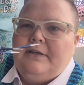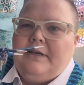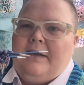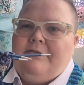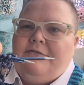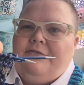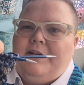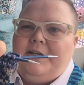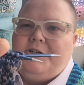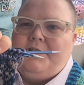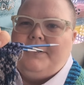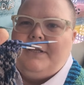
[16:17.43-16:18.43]
I've
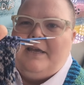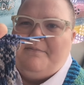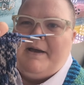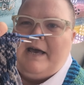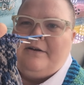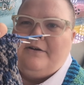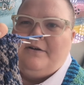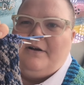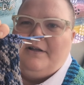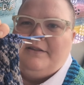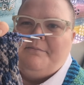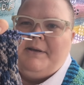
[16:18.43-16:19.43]
finished the pattern
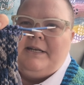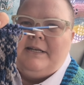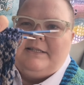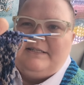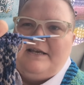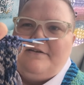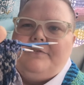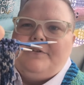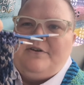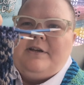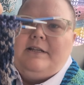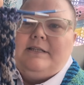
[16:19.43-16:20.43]
on the mitten itself,
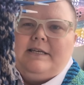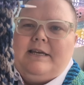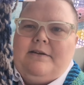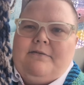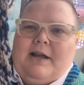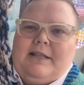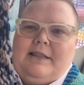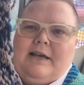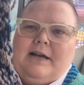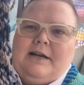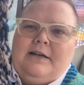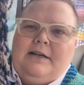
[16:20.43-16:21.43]
so you can see right
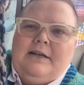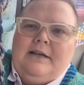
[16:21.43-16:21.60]
there.